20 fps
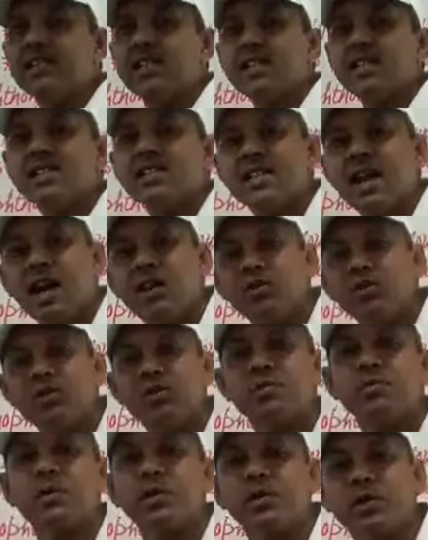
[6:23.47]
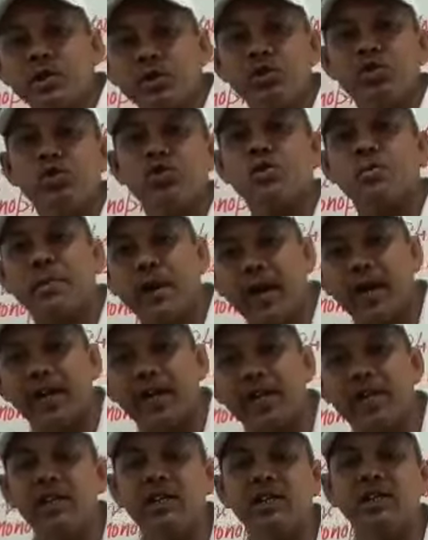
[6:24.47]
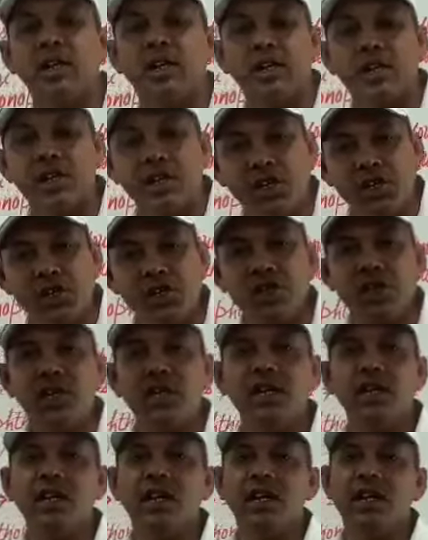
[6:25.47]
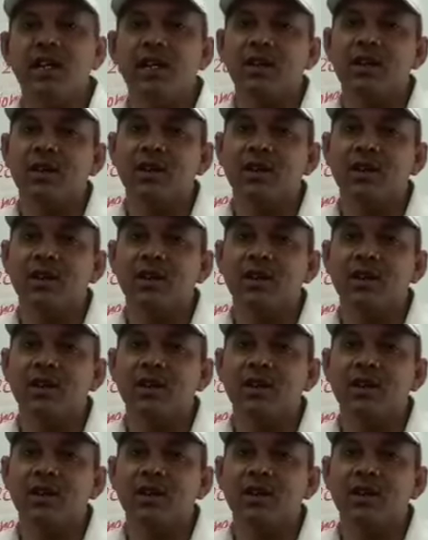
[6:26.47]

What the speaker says: the sound produced by the initial